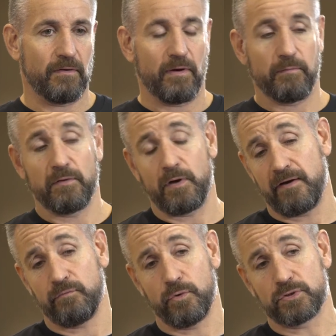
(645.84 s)
I mean,
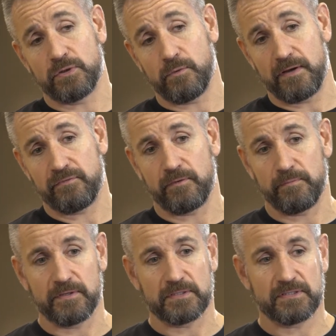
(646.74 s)
I've walked away from
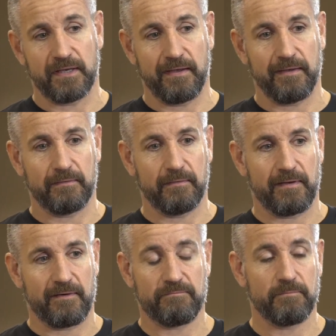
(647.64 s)
this and
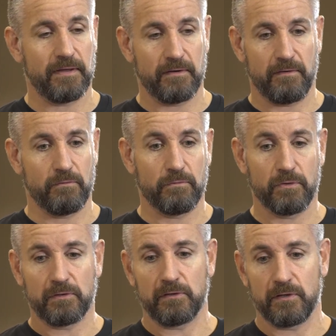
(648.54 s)
I've made a
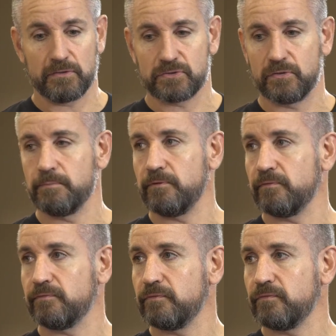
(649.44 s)
real close group
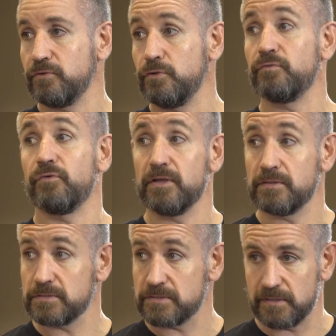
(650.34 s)
of new
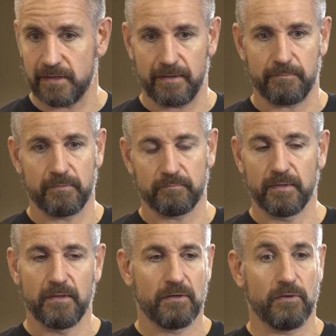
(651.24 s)
friends,
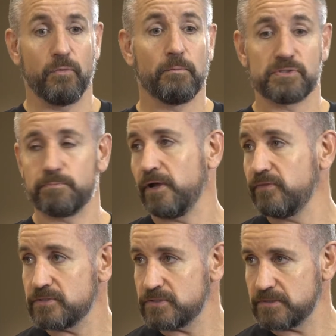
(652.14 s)
you're almost
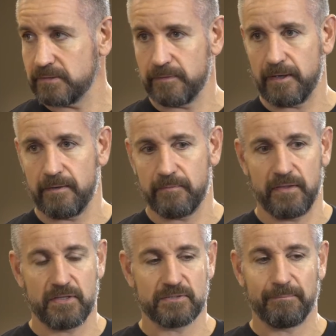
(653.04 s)
brothers,
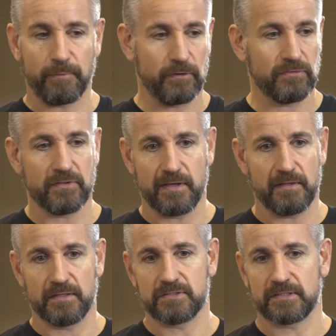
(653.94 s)
and there's a bond there
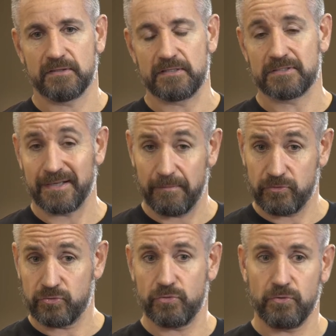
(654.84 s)
that's come
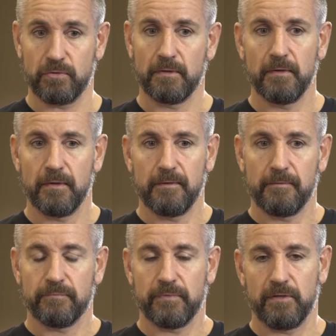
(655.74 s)
through,
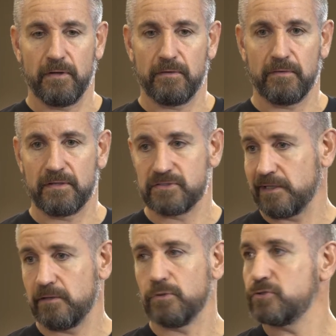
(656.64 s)
you know,
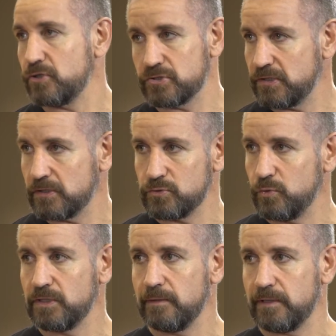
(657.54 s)
exactly what Josh and I are
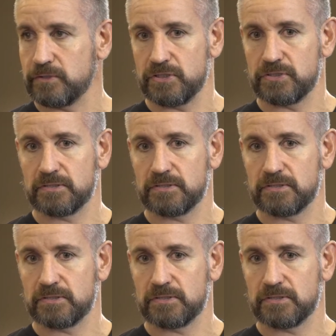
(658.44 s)
talking about.